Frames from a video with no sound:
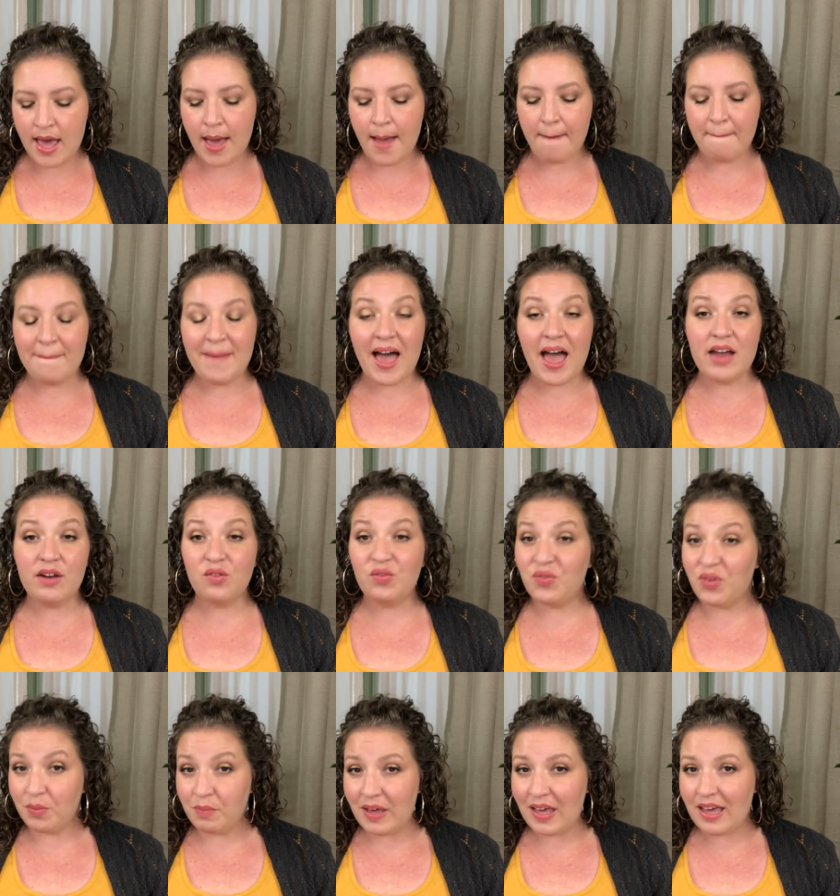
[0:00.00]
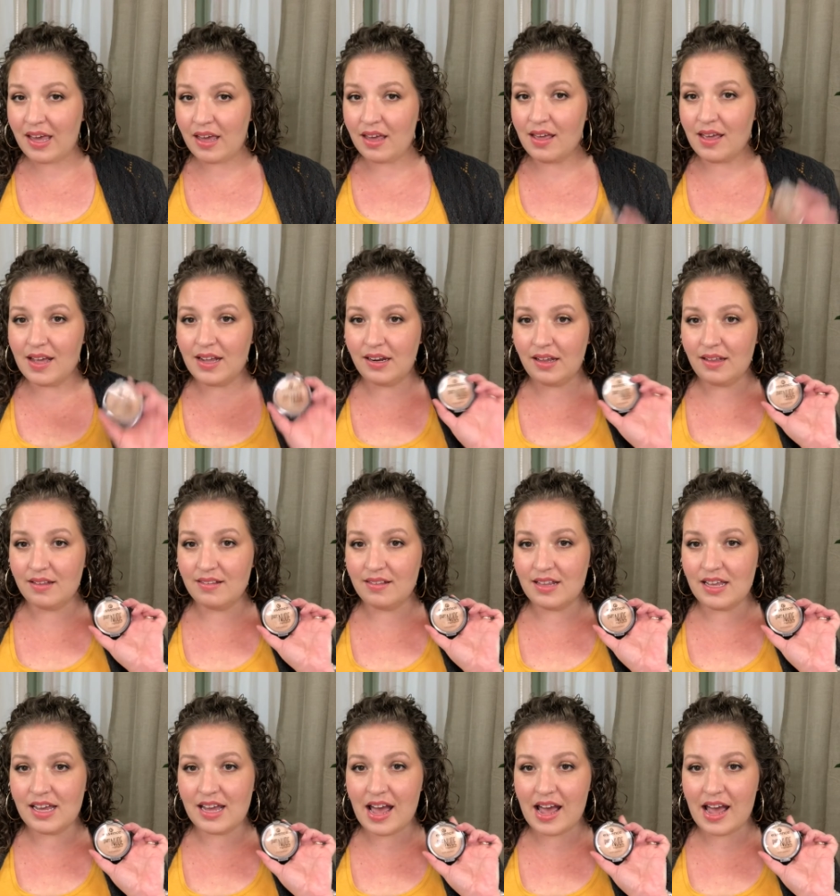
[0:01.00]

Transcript: But for me, it is the